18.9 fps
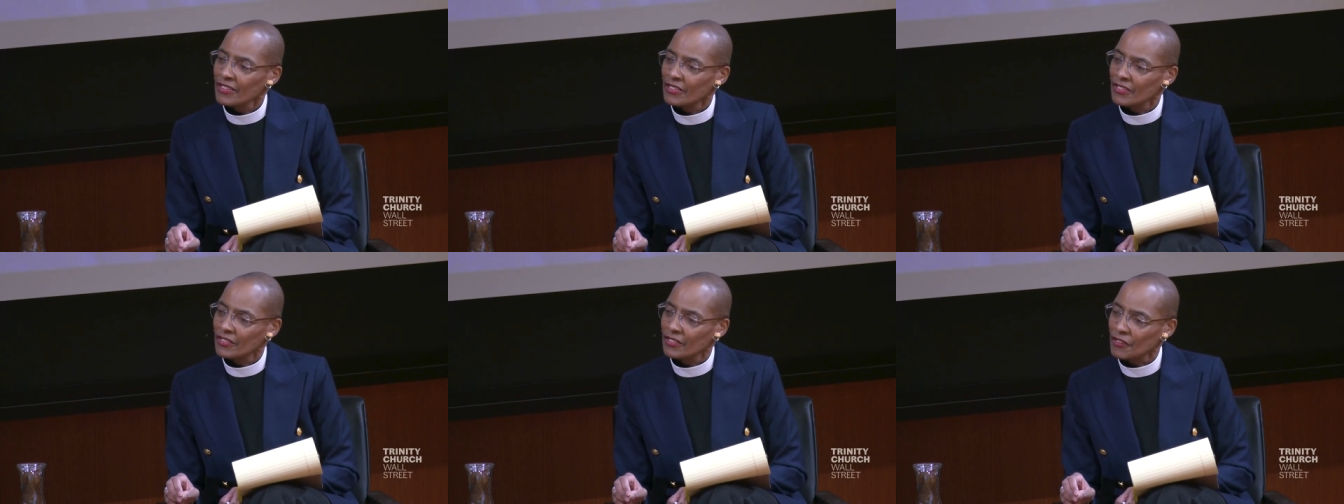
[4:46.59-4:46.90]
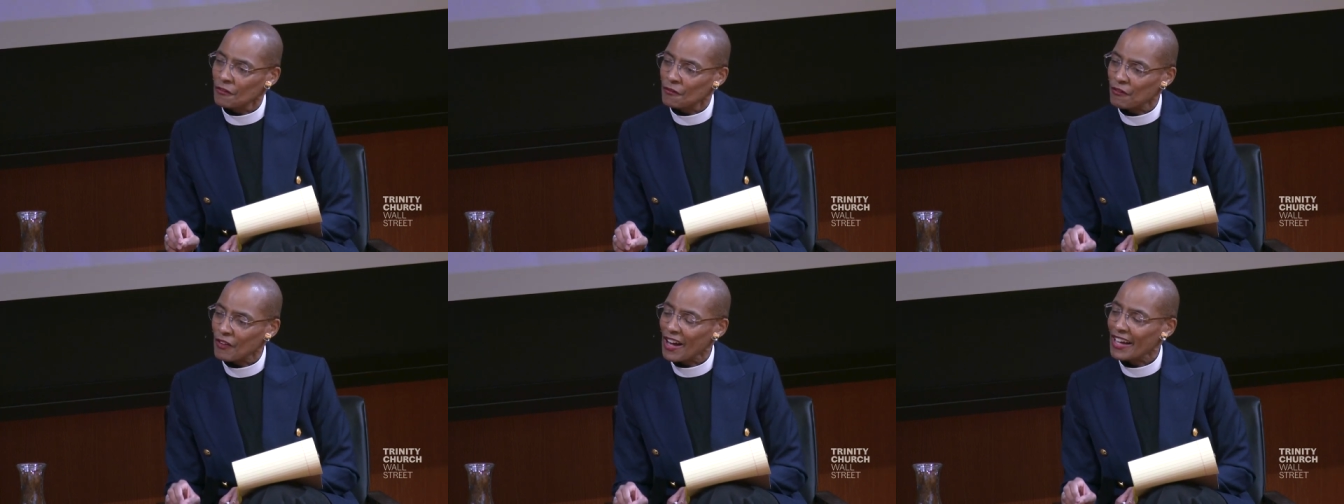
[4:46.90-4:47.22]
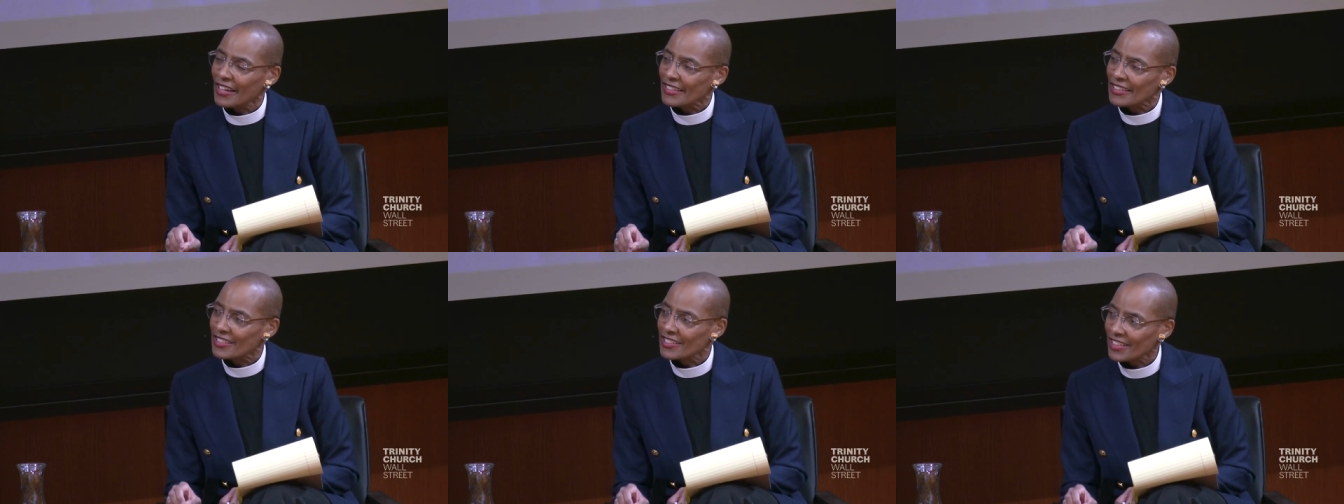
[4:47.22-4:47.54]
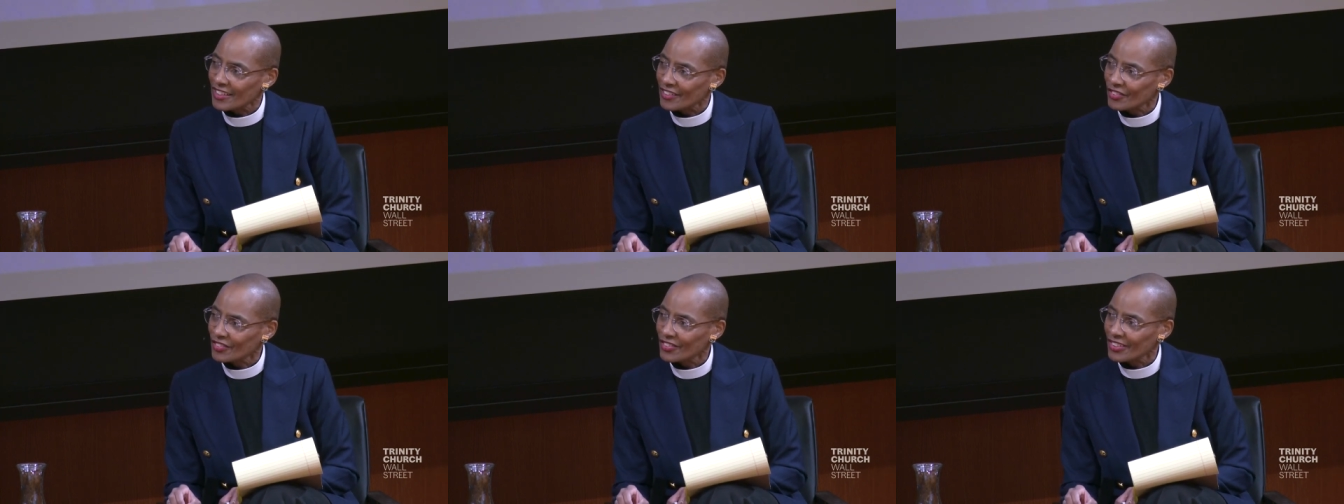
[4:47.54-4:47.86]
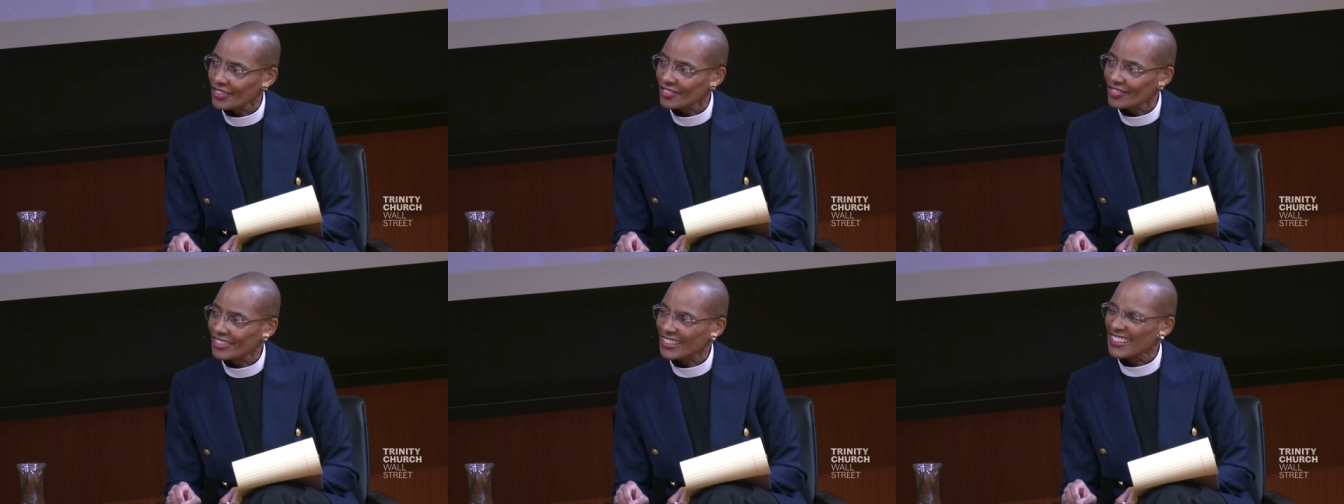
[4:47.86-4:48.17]
to find
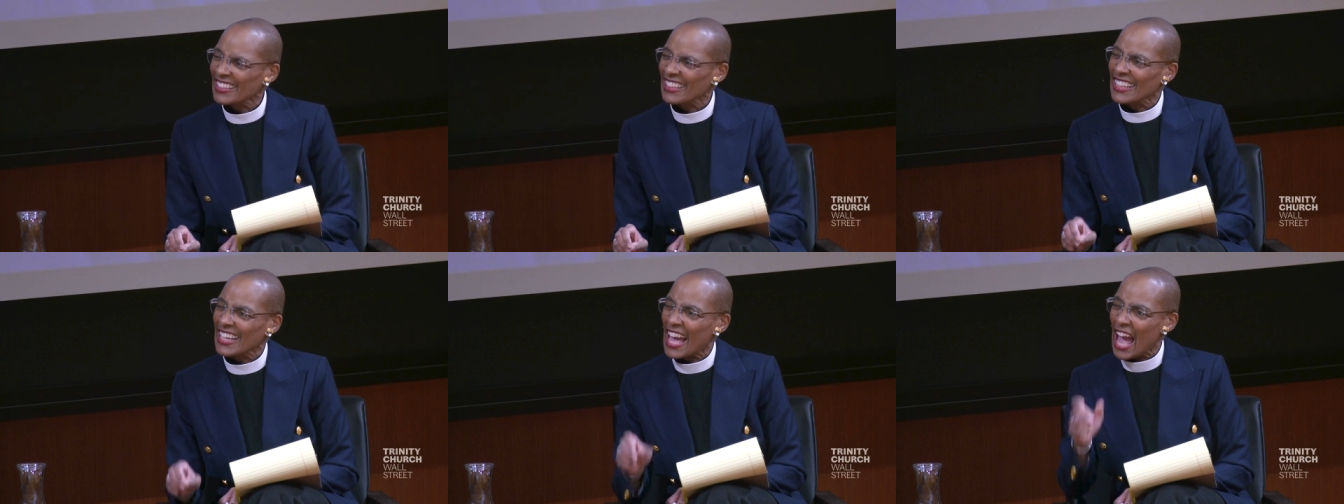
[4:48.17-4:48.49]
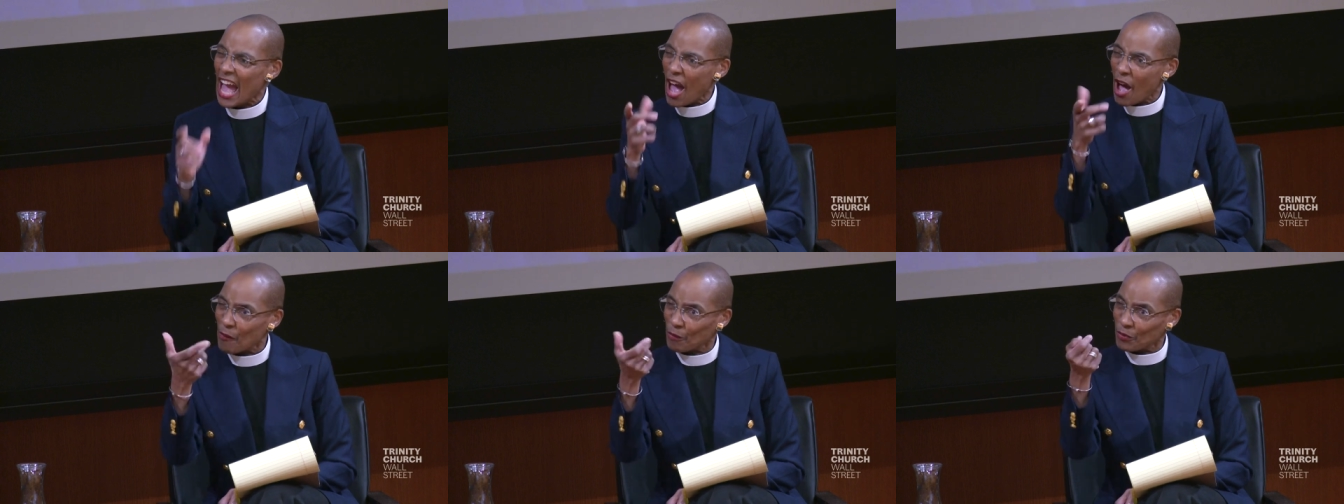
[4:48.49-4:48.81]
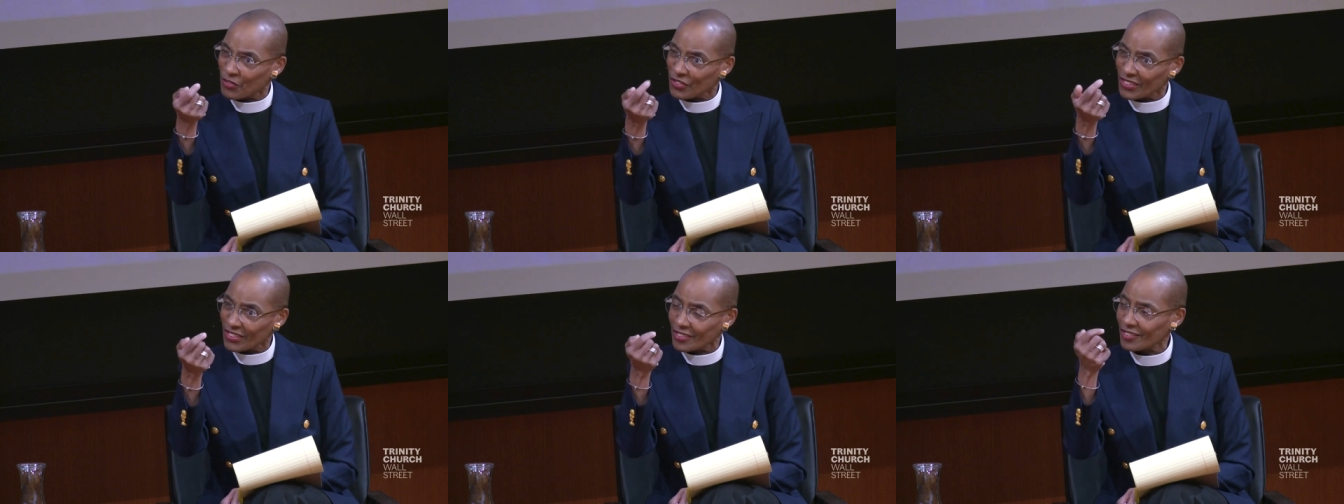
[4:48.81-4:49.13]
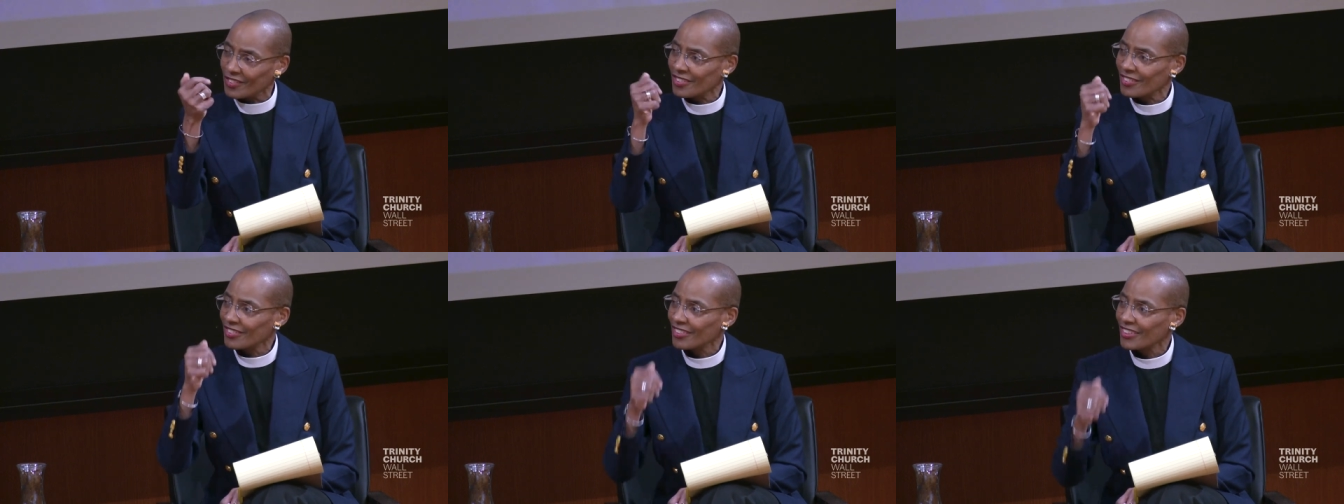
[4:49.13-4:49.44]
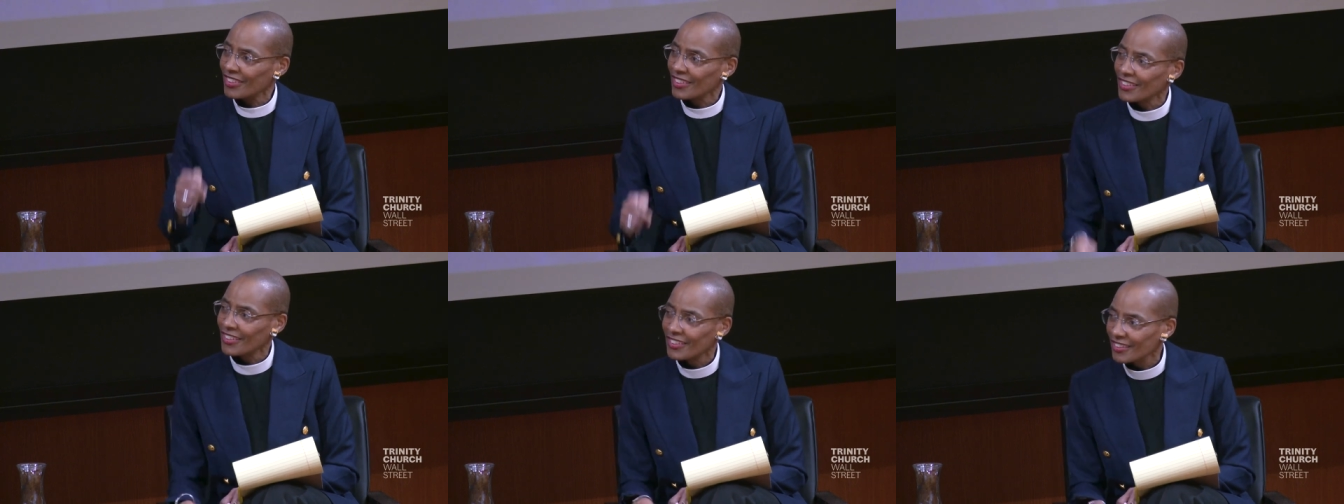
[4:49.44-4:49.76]
justice in the absence
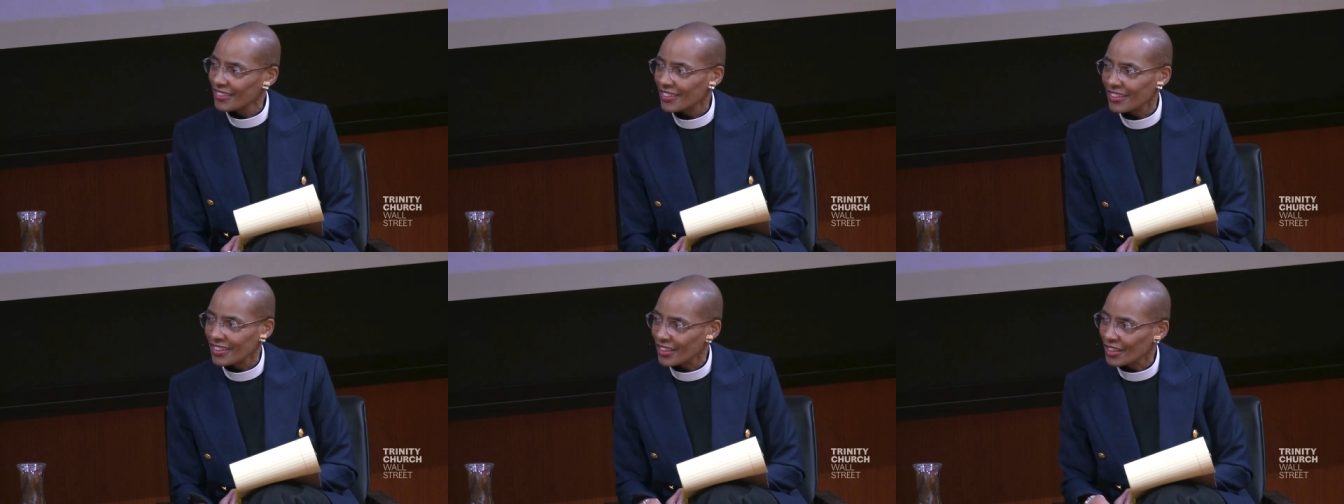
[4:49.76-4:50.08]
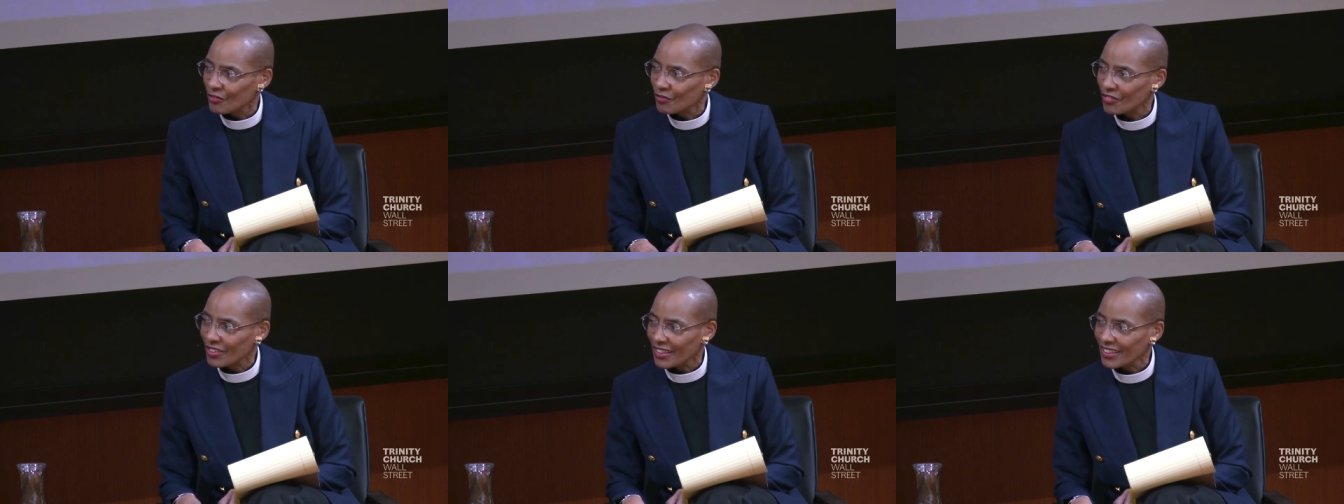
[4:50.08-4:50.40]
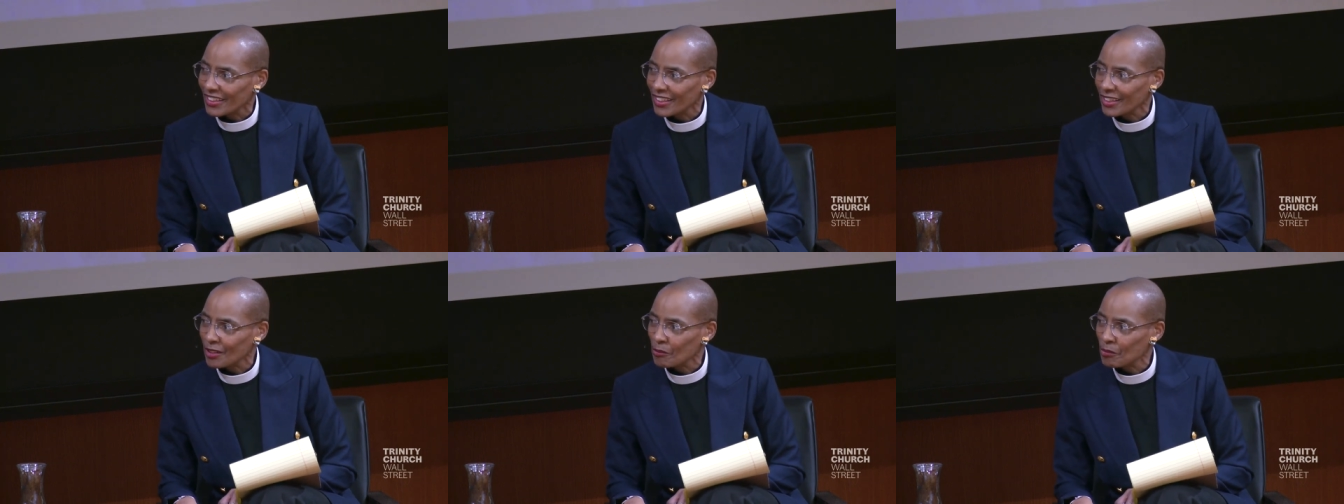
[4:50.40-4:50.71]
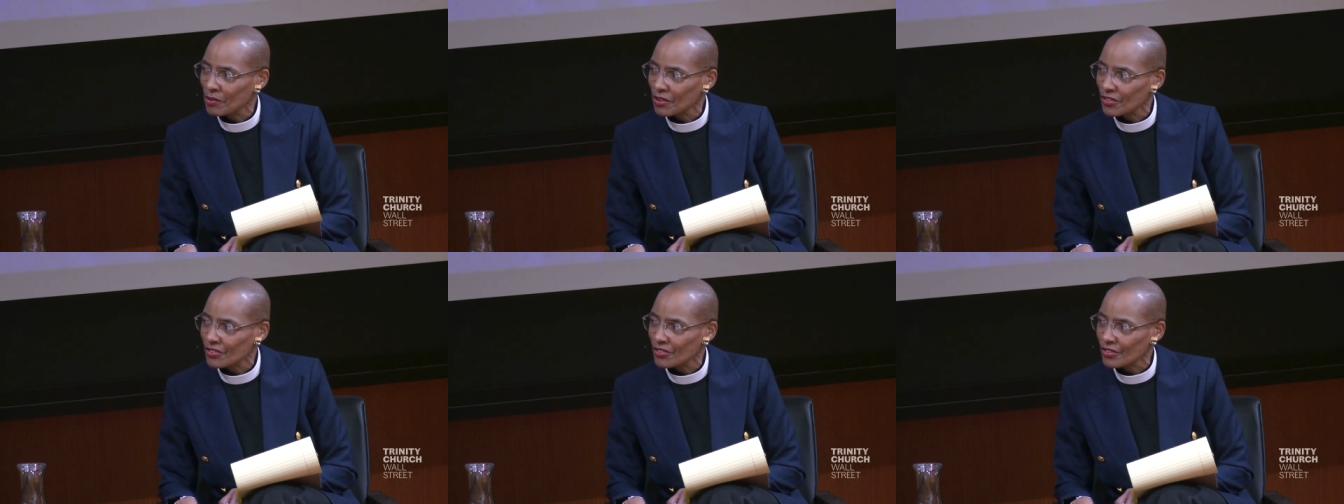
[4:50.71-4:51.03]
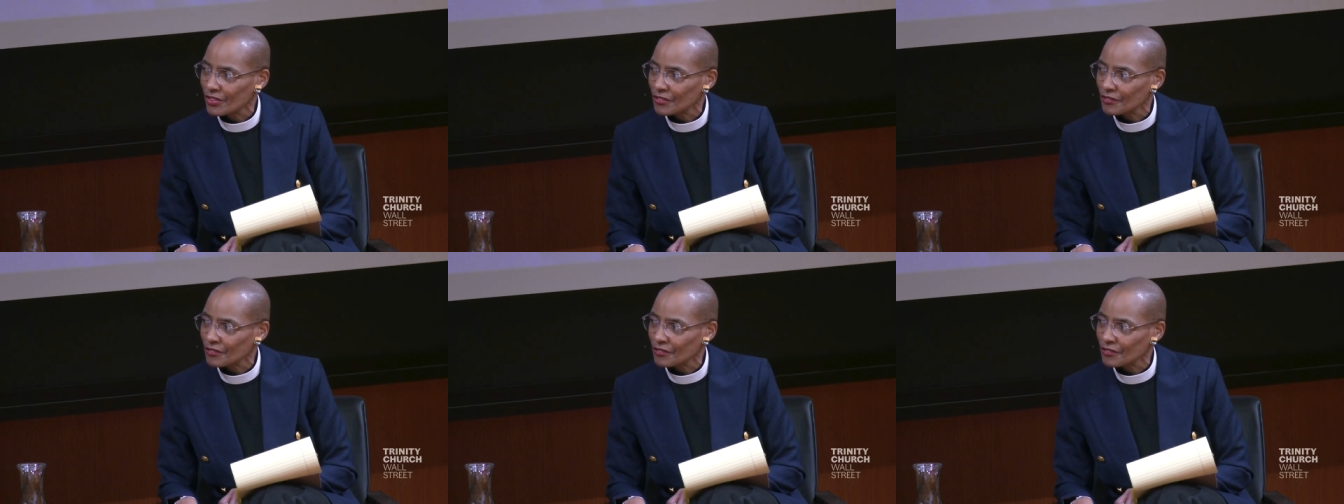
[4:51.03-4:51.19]
of taking a picture?